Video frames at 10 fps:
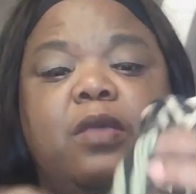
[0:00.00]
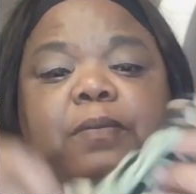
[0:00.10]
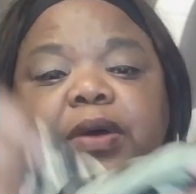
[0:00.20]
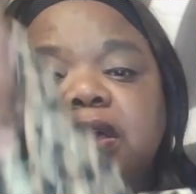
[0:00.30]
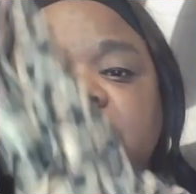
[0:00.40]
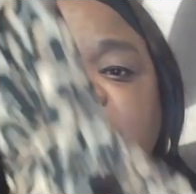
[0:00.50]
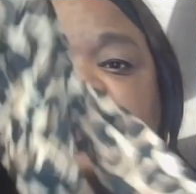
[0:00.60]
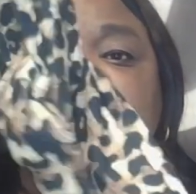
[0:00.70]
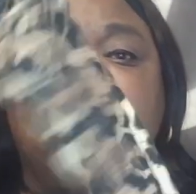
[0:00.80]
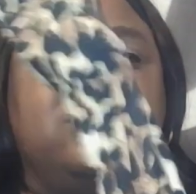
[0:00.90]
But
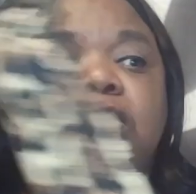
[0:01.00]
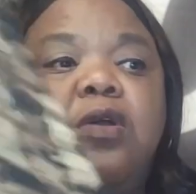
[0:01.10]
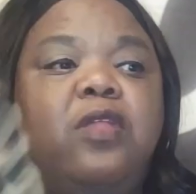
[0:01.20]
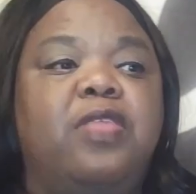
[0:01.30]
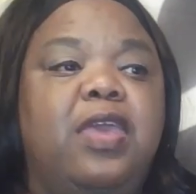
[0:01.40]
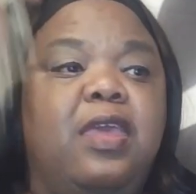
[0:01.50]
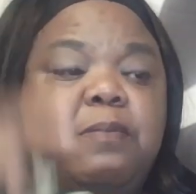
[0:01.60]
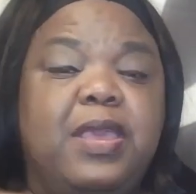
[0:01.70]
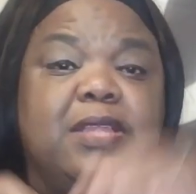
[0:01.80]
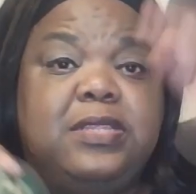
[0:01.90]
these are the
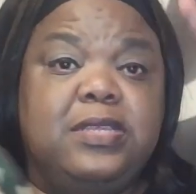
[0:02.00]
headbands.